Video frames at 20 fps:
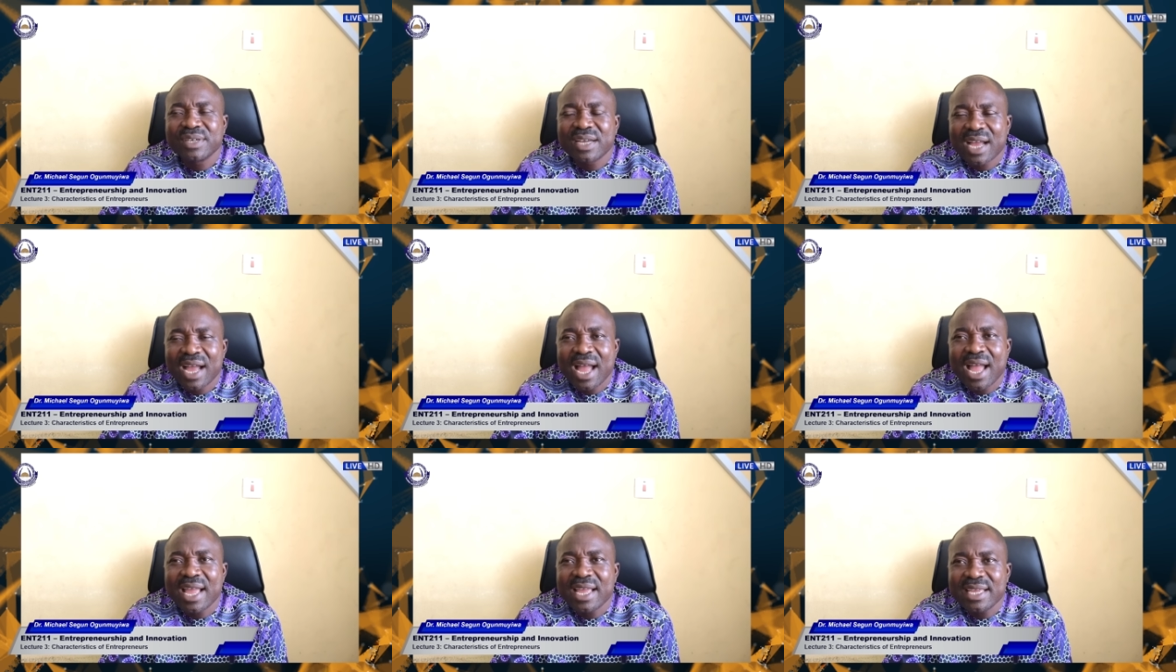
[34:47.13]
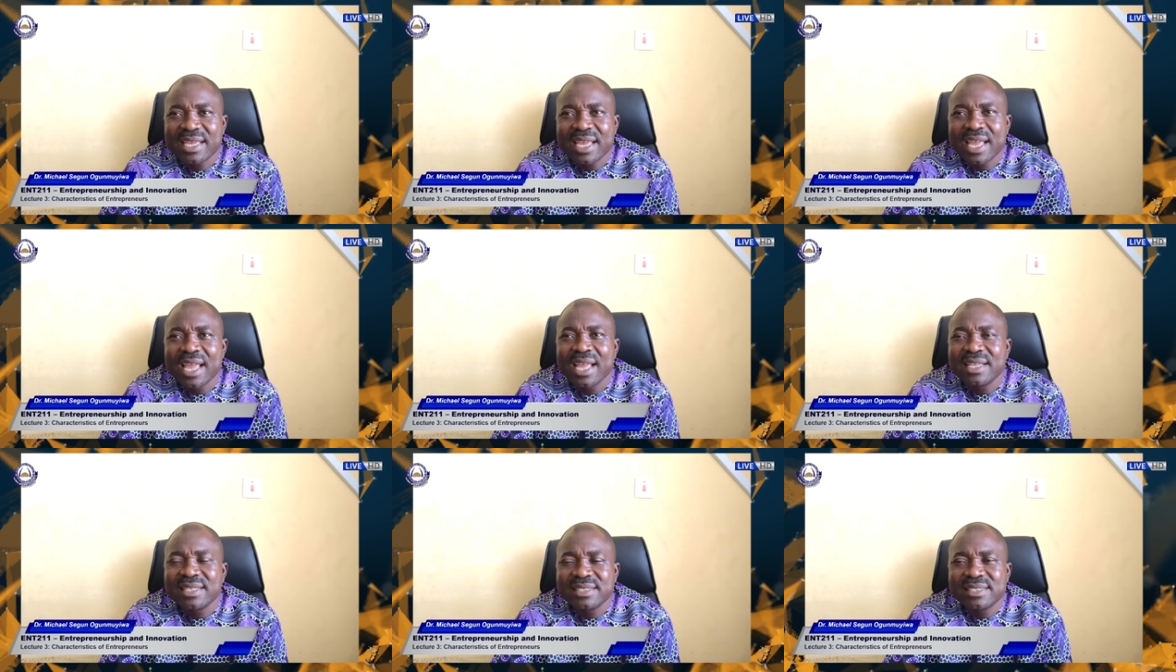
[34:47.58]

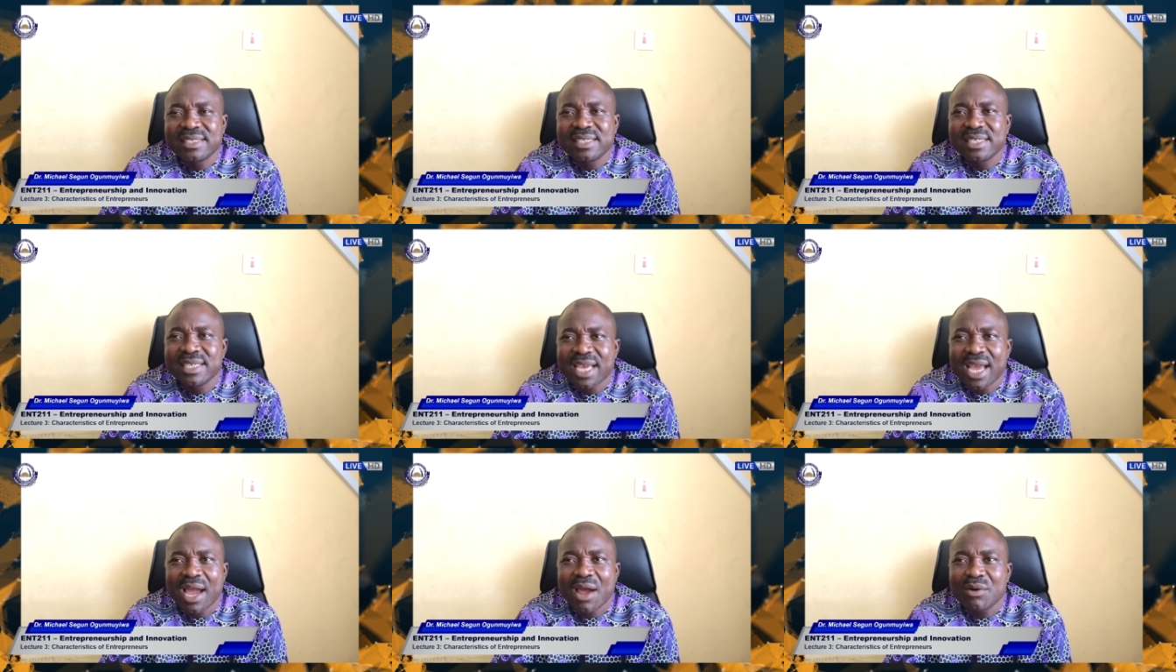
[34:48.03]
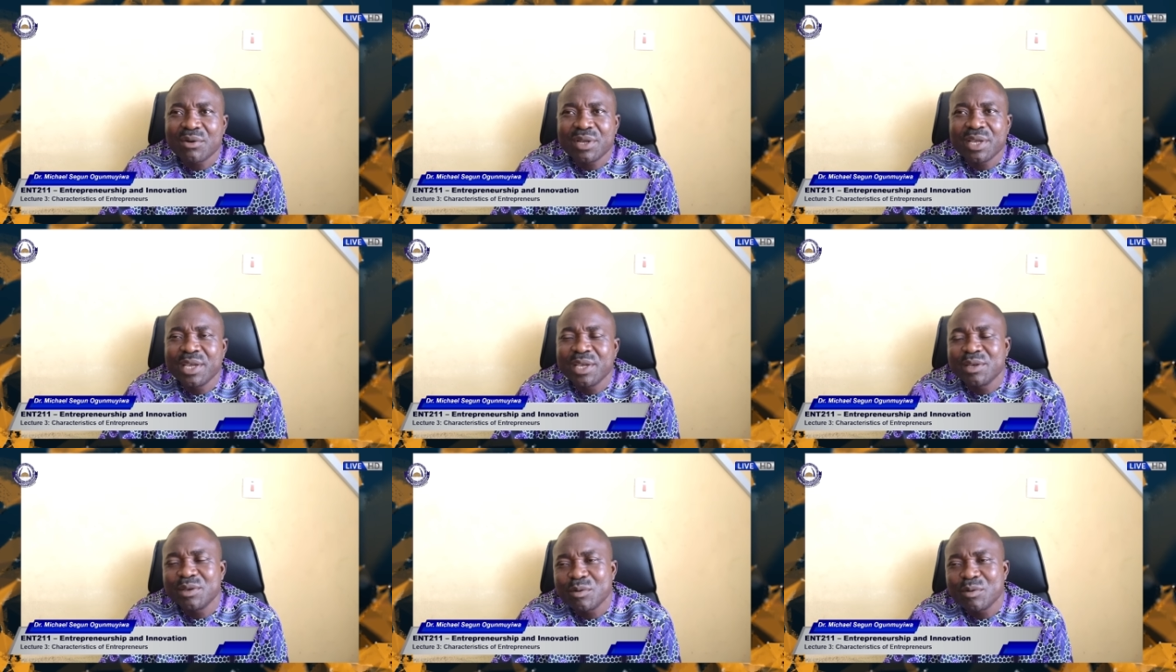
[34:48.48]

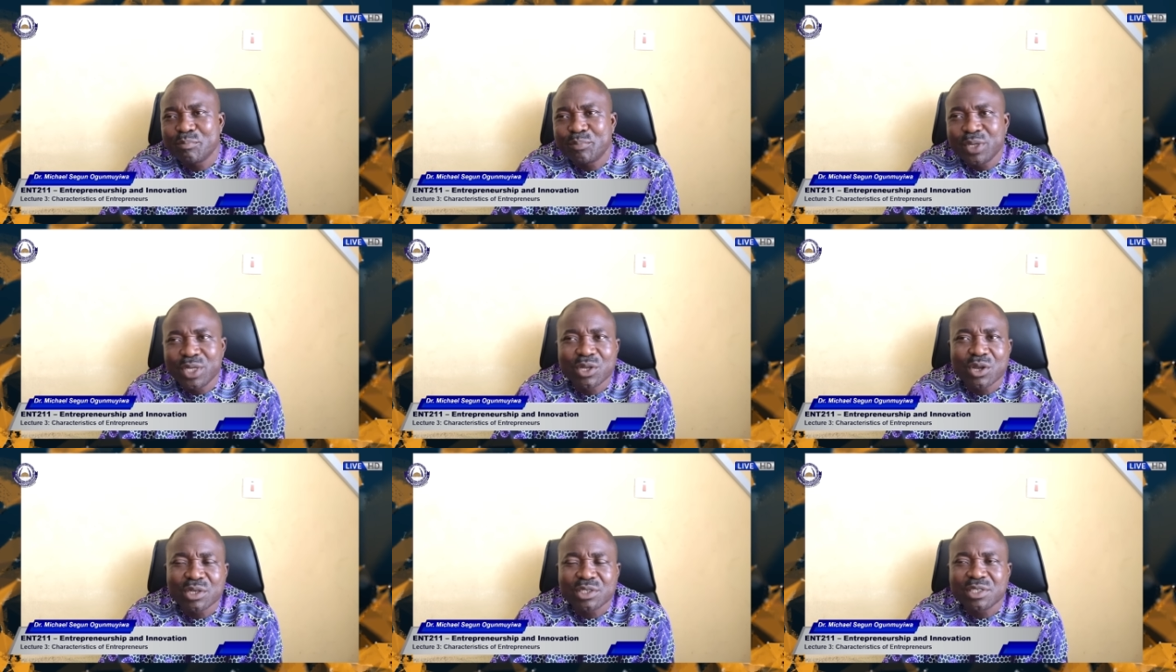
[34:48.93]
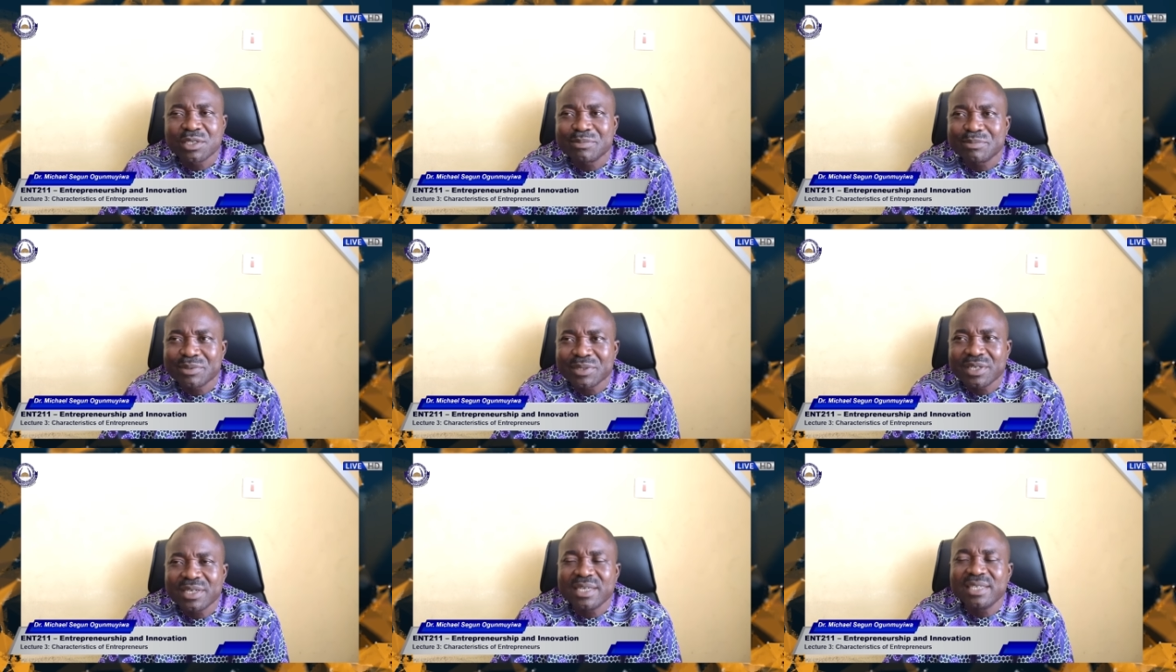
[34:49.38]
INTRA, preneurship,
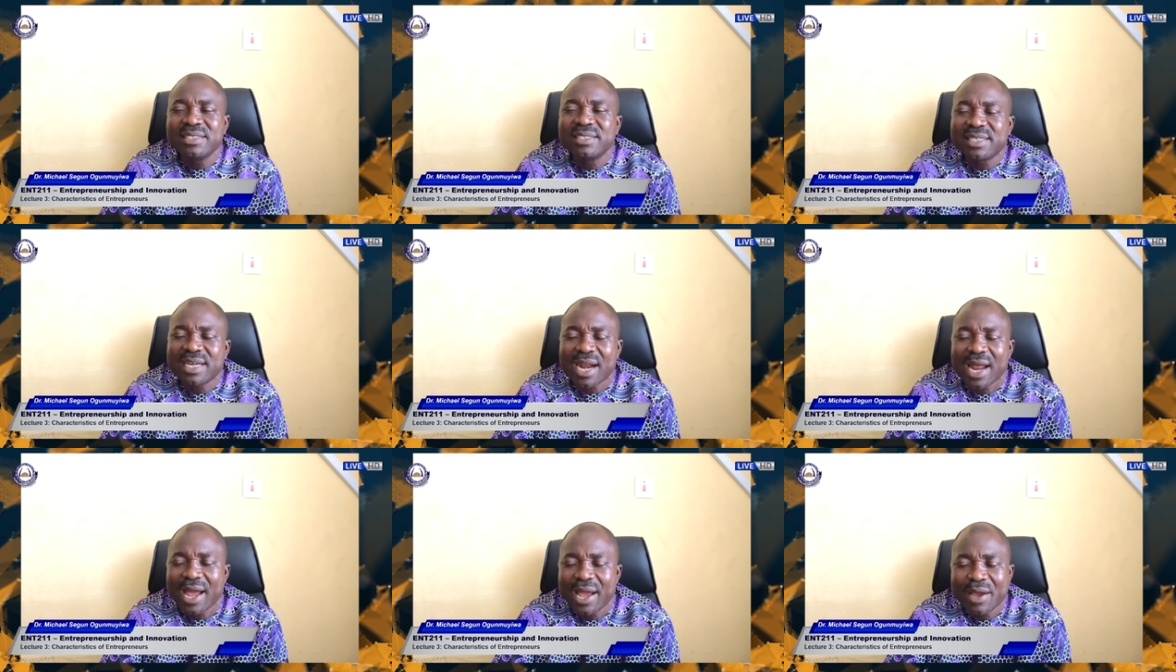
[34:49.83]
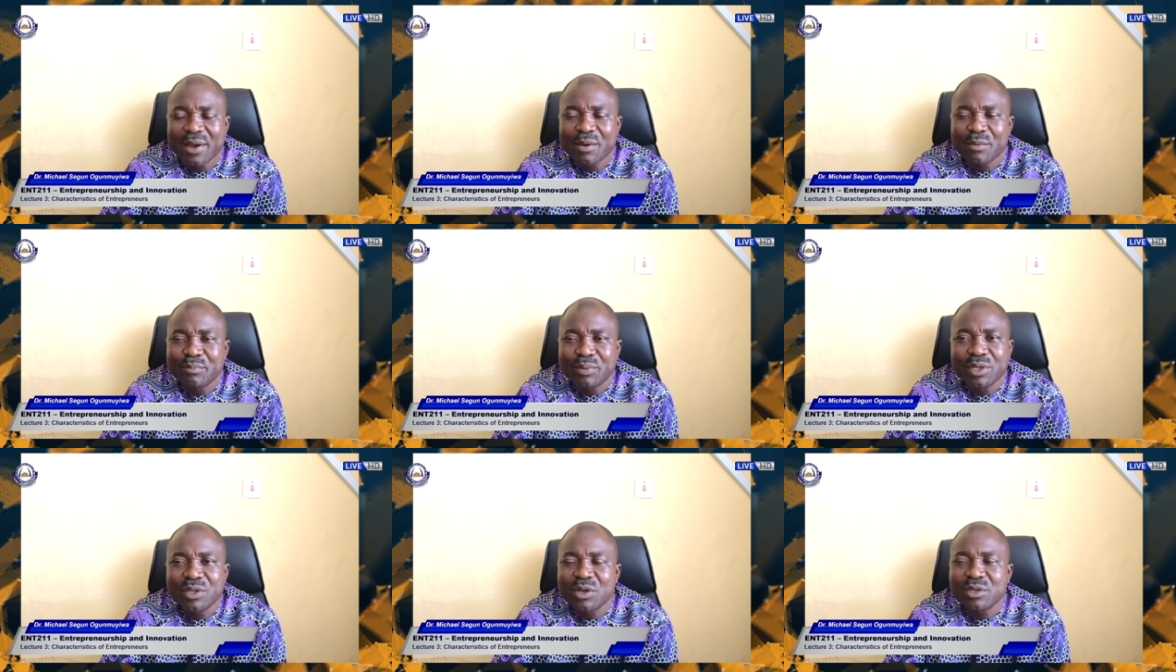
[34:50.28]

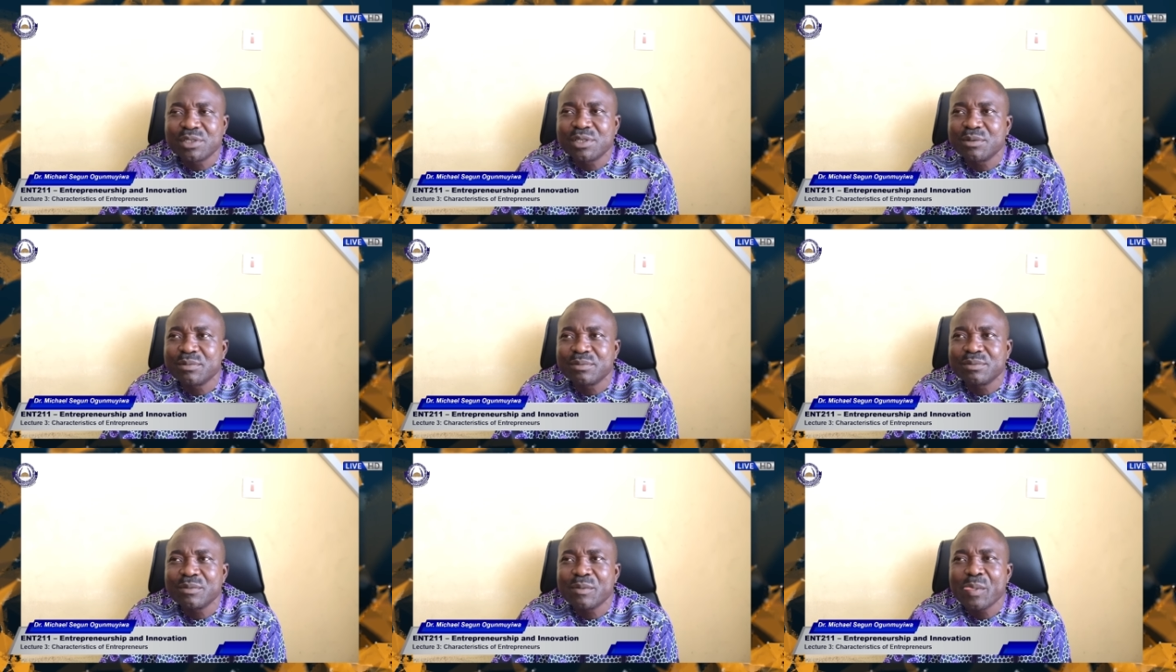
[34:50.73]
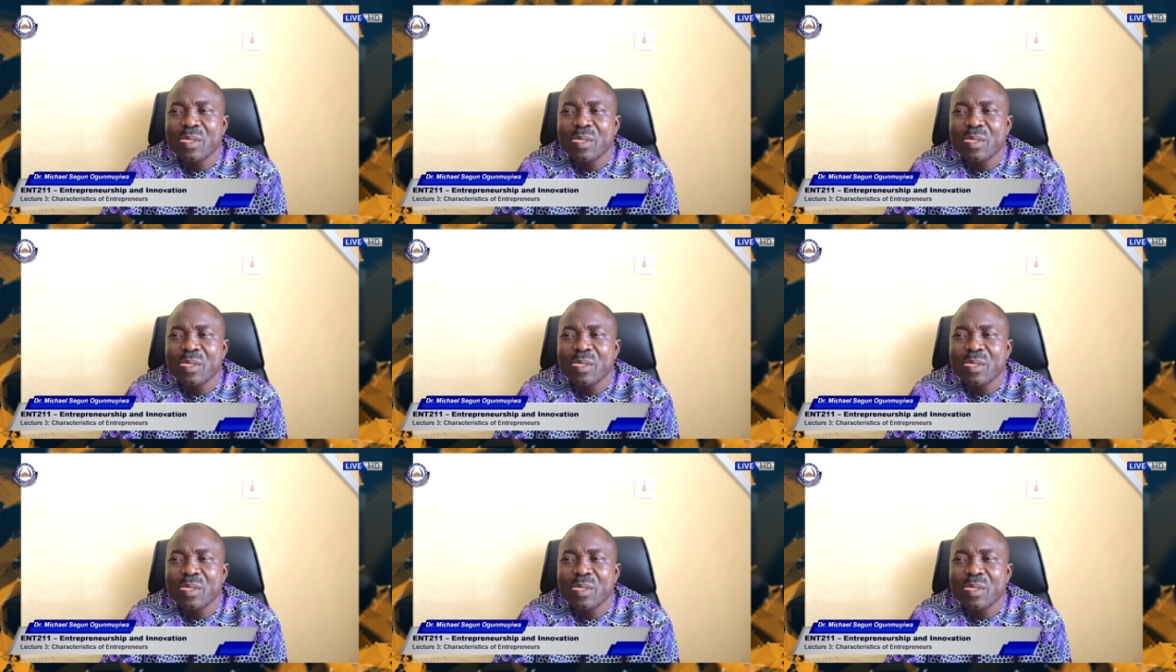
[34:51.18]
intrapreneurship.